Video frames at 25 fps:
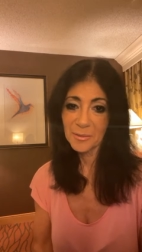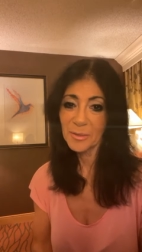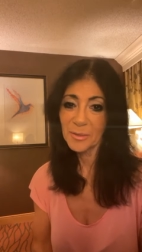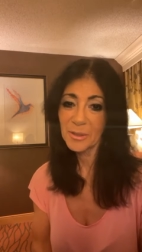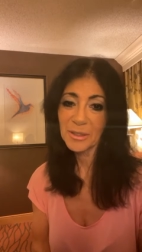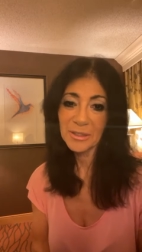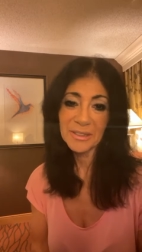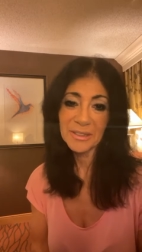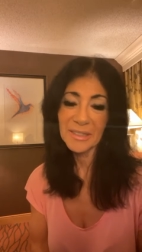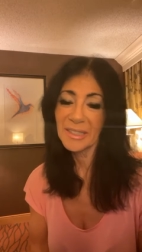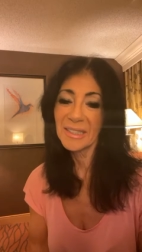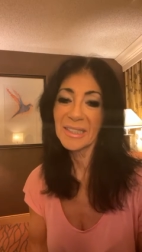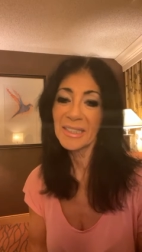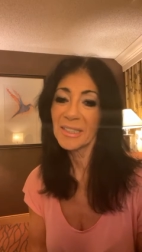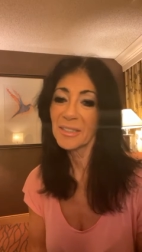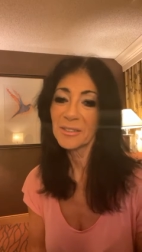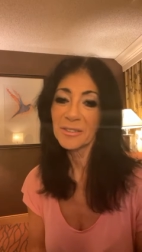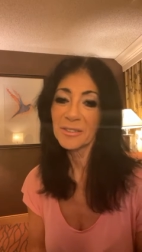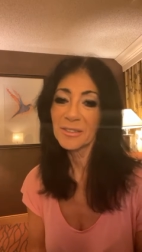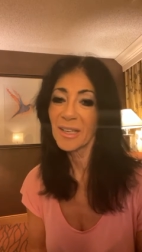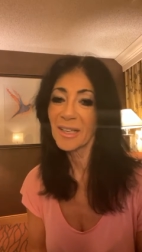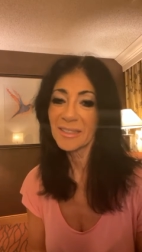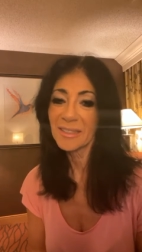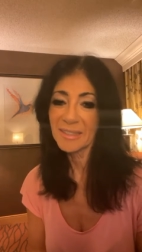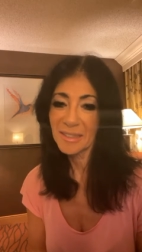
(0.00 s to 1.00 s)
We're here
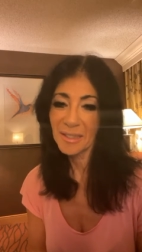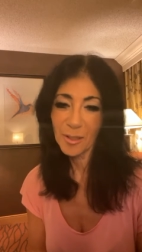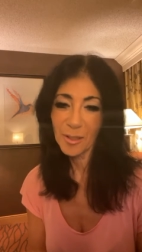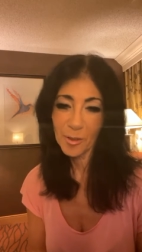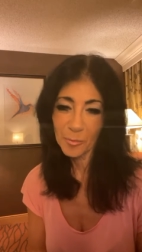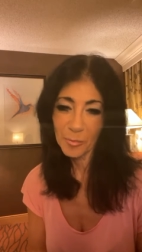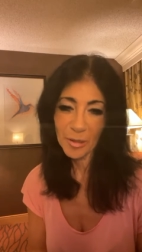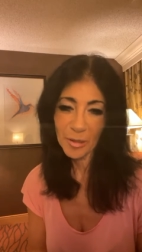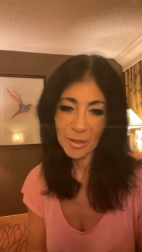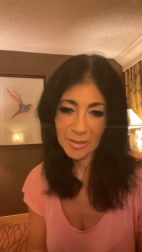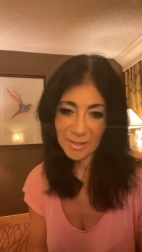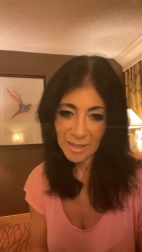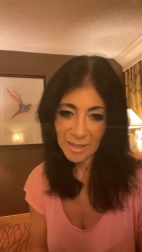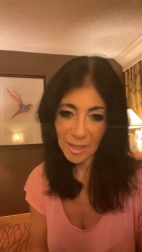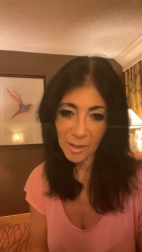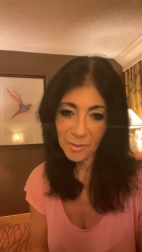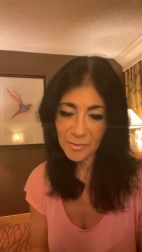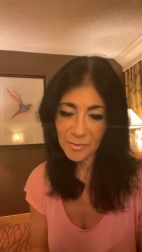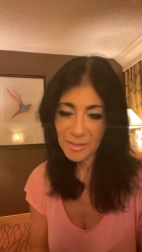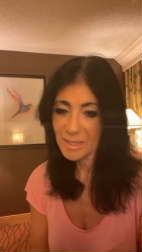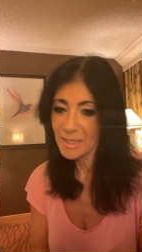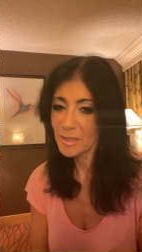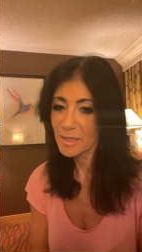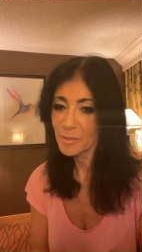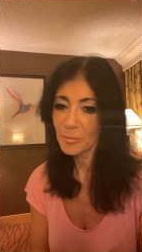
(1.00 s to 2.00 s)
not to help
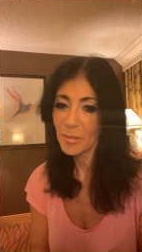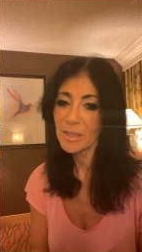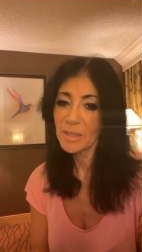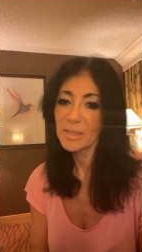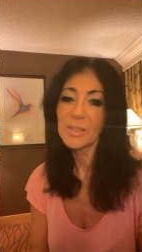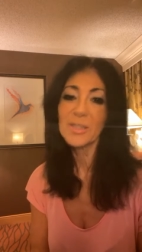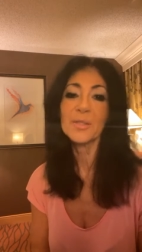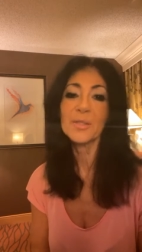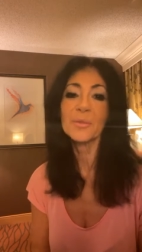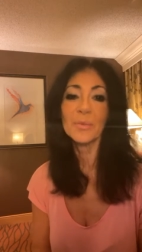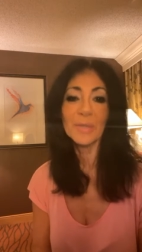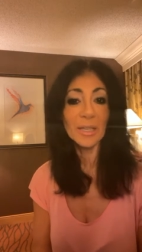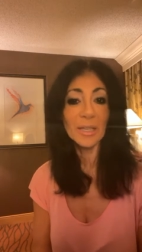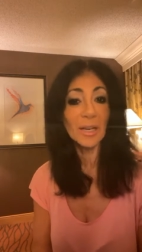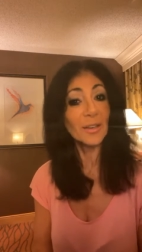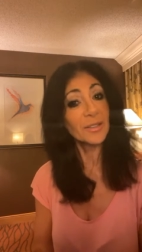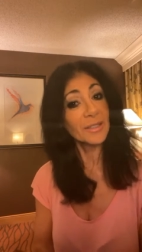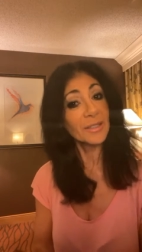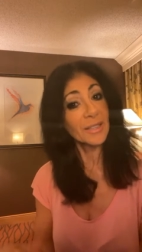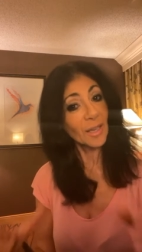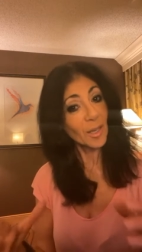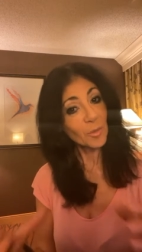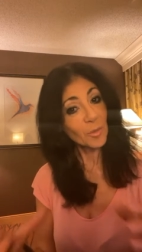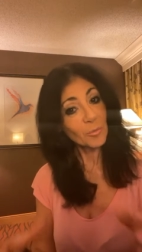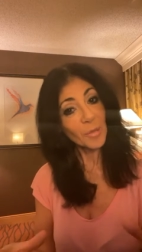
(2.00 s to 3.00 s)
ourselves as much as we are
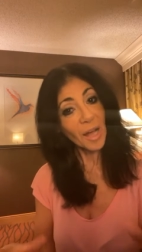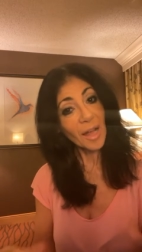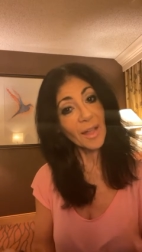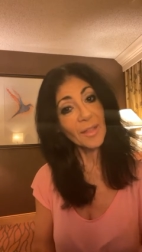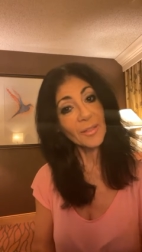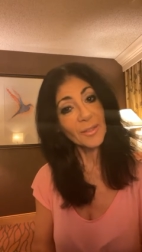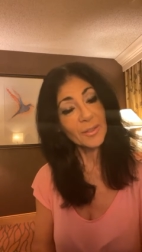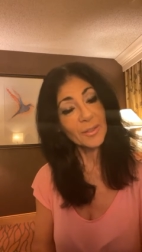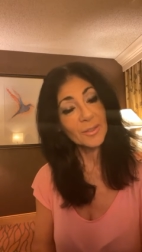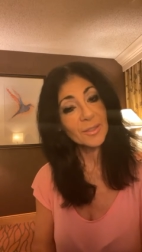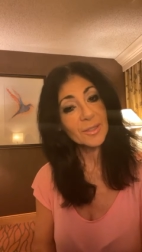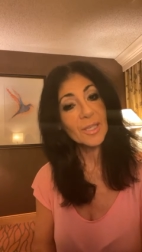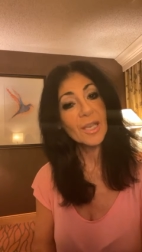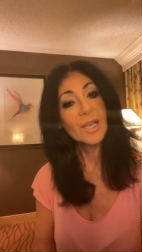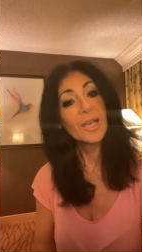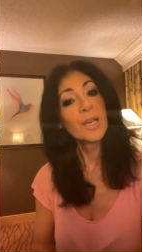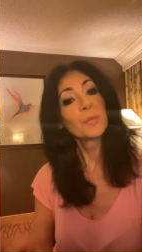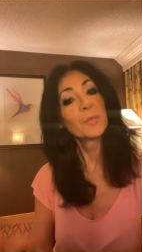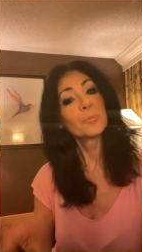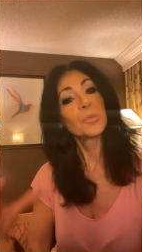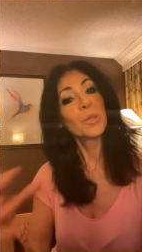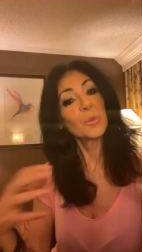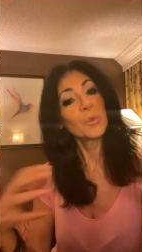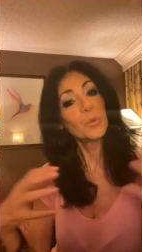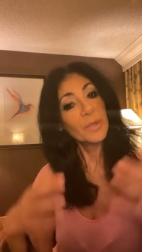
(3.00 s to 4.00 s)
to help others,
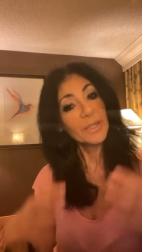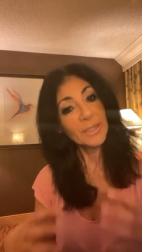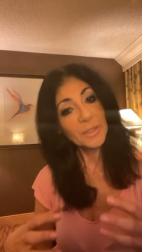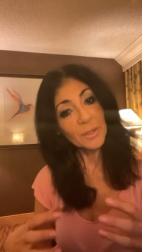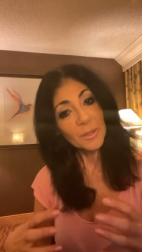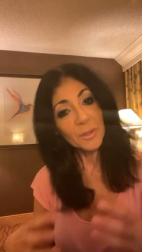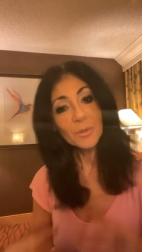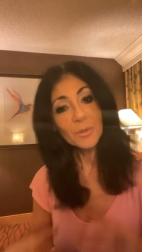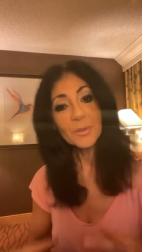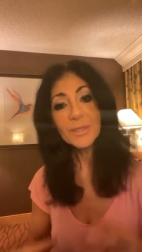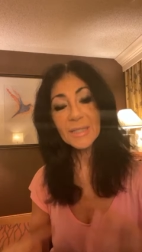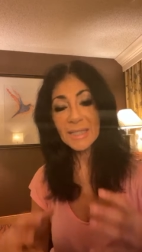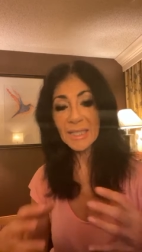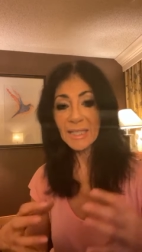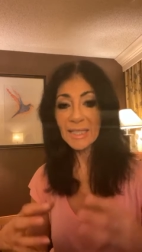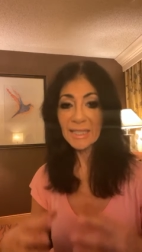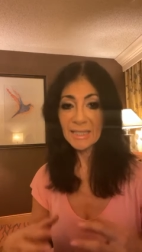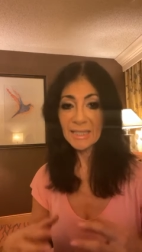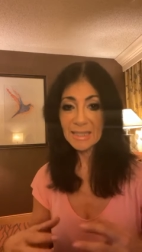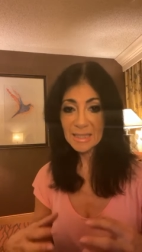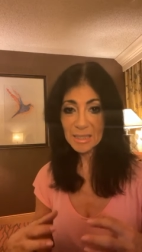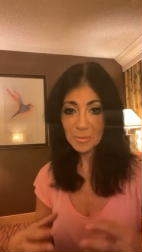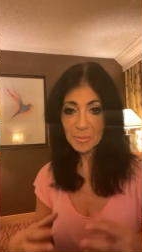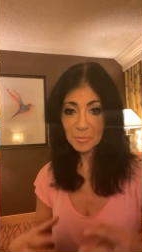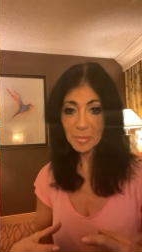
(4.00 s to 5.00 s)
but we use the
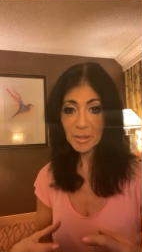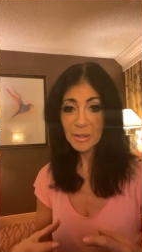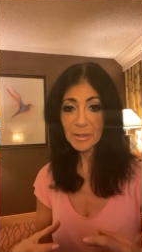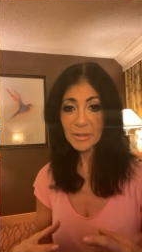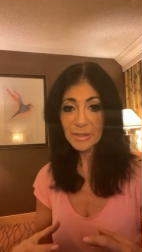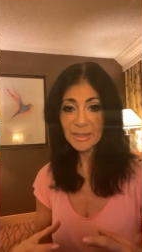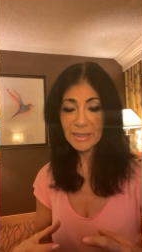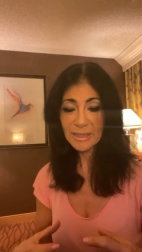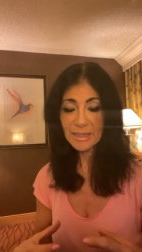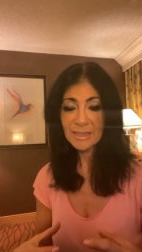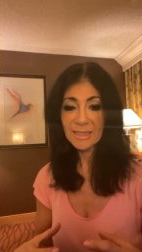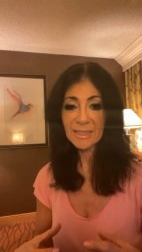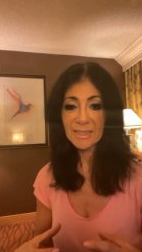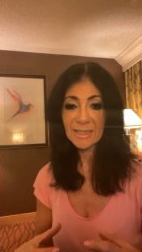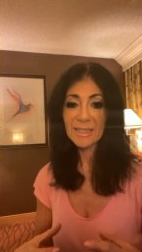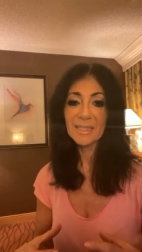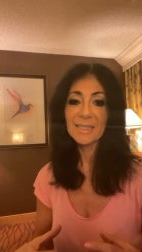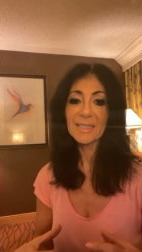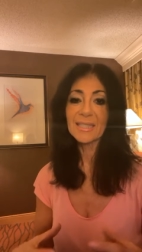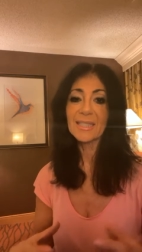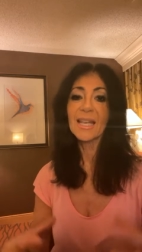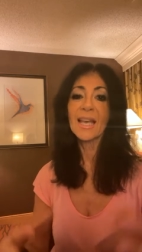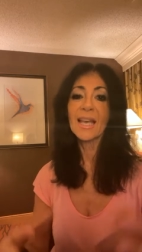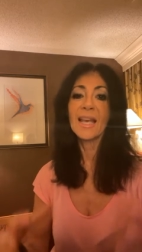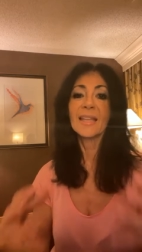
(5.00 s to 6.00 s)

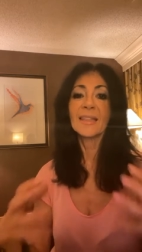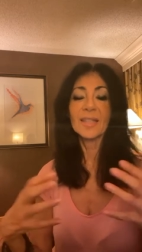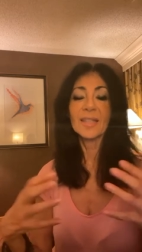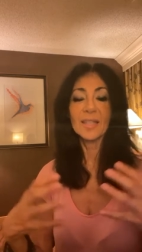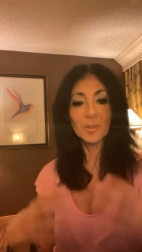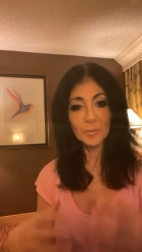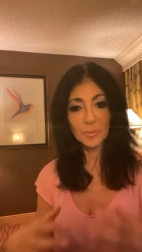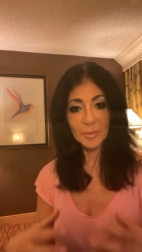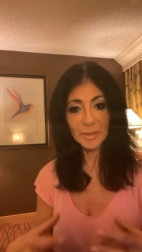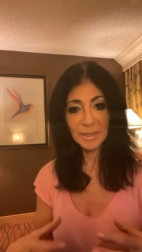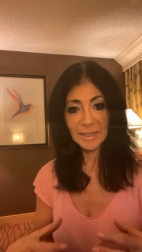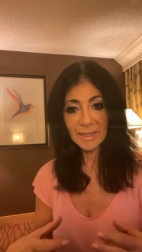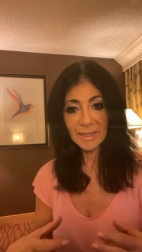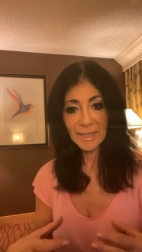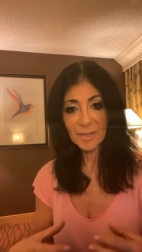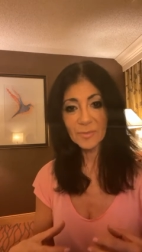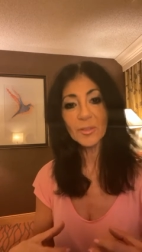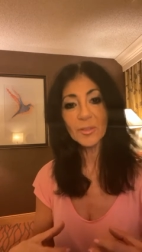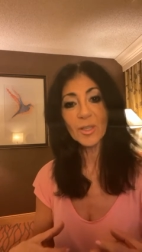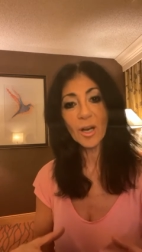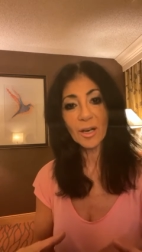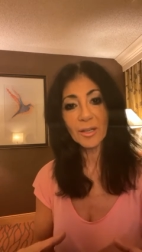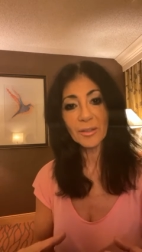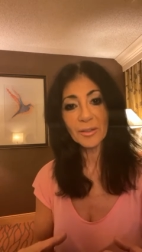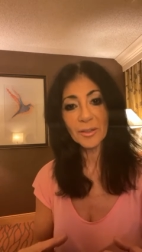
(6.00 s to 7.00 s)
experiences that we
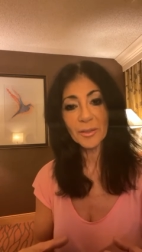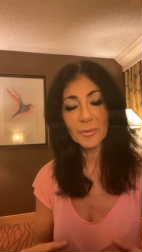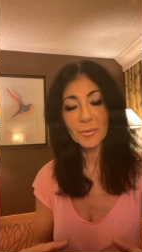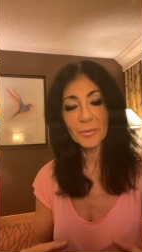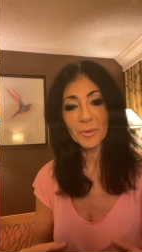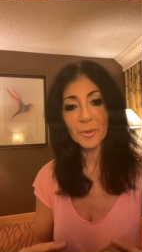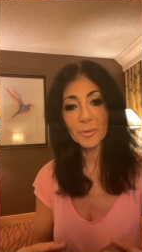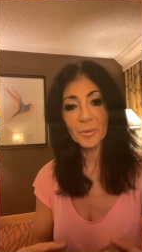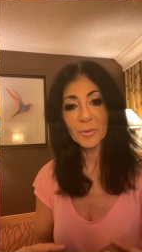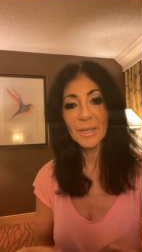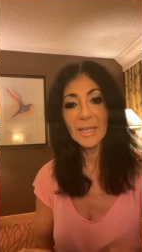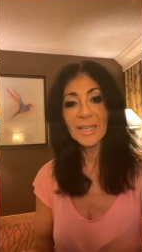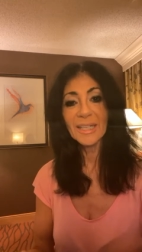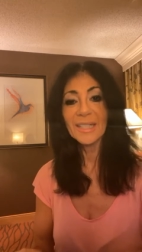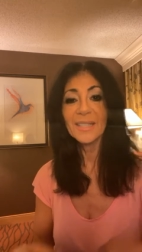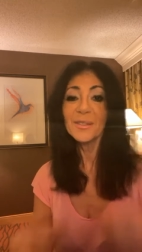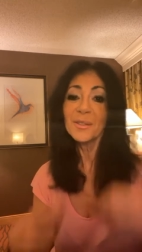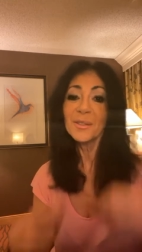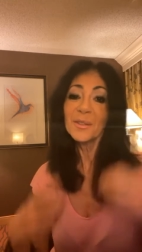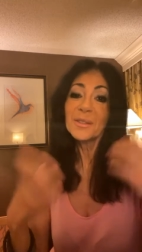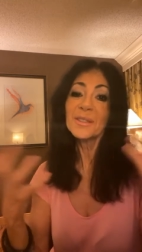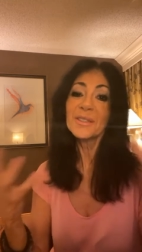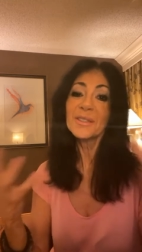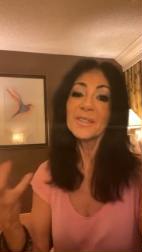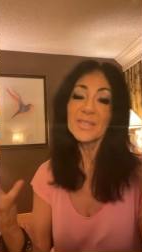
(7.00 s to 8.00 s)
have gone through in
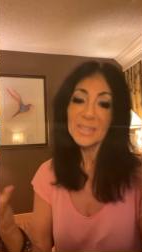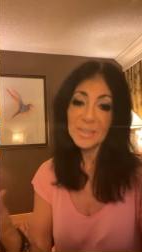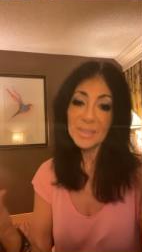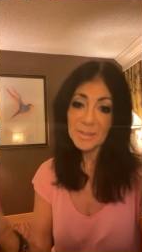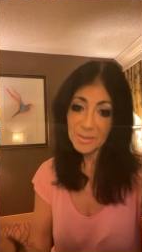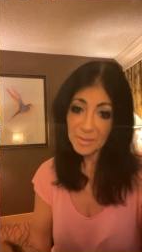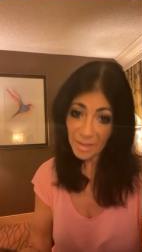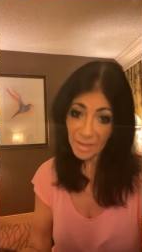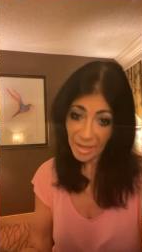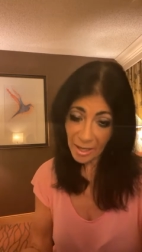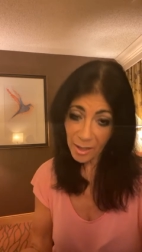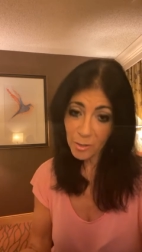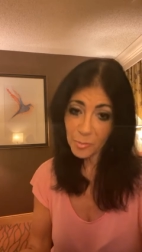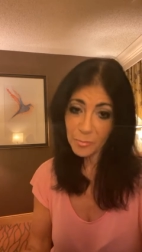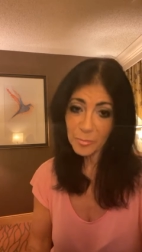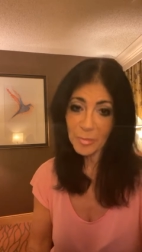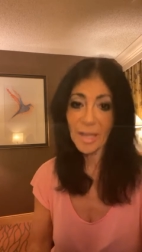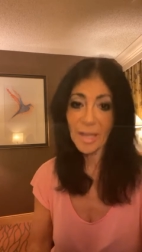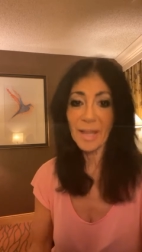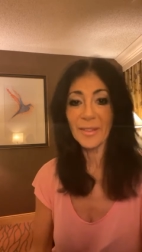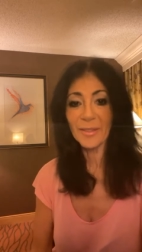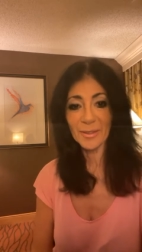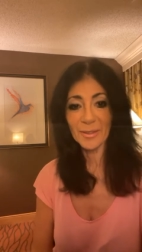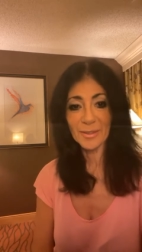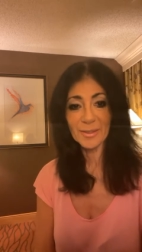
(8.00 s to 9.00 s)
order to help
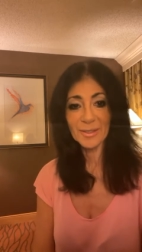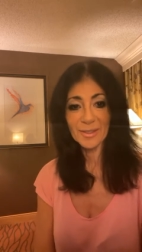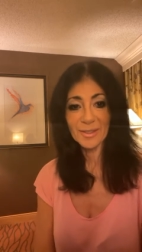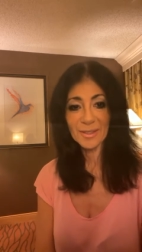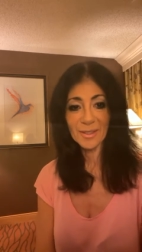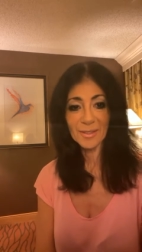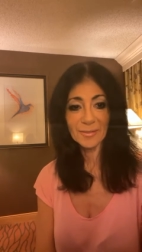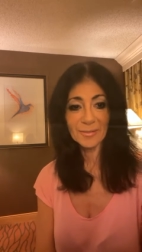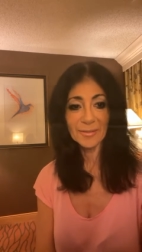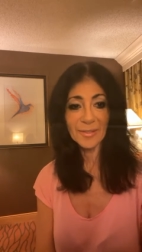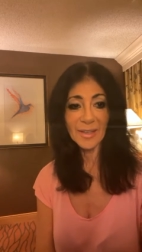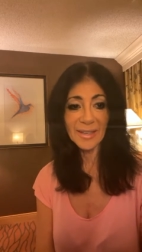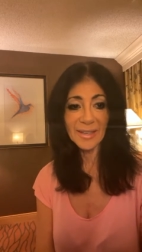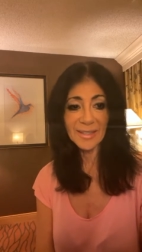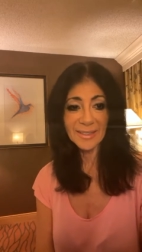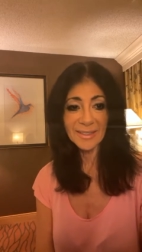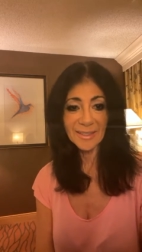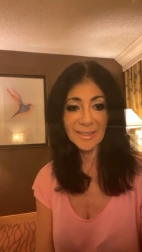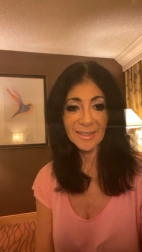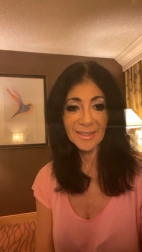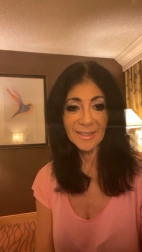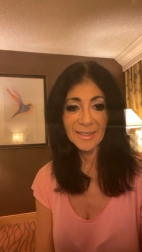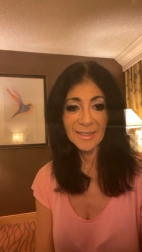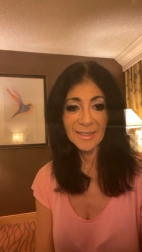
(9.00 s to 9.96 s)
others, right?